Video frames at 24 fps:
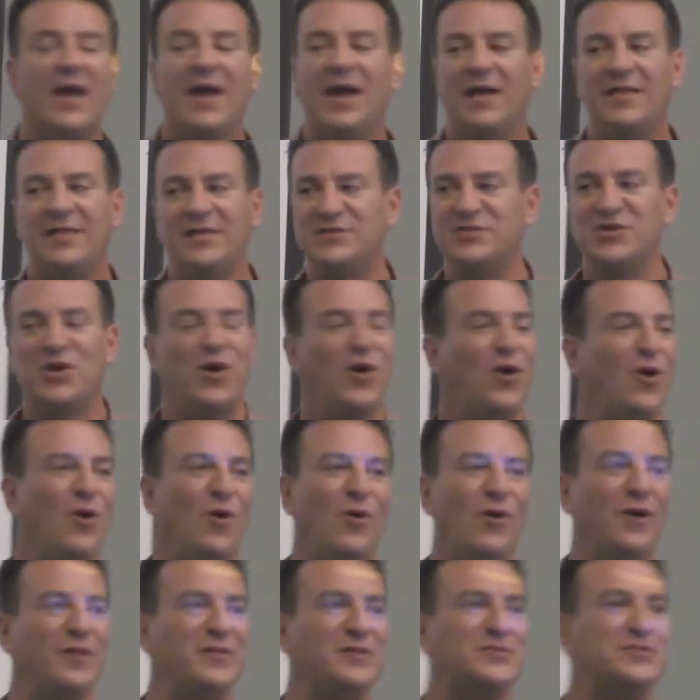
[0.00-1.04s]
This is a
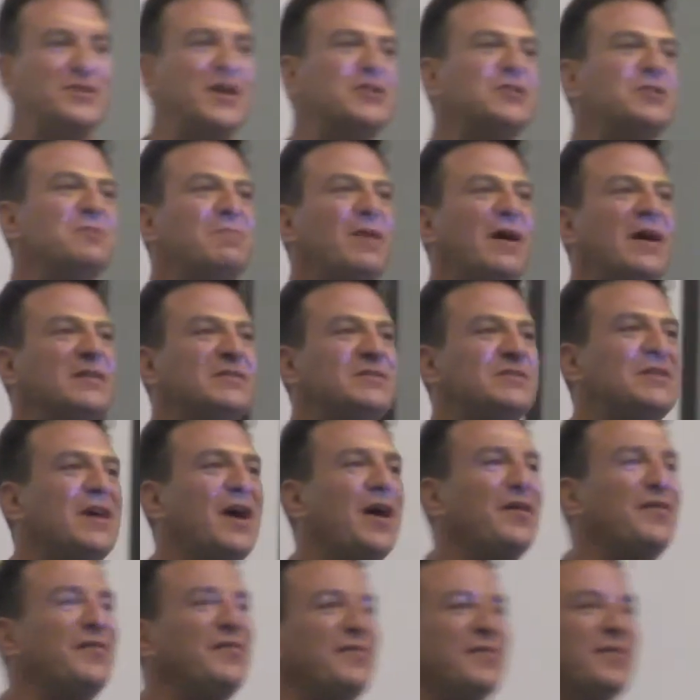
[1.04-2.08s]
whole other session by itself,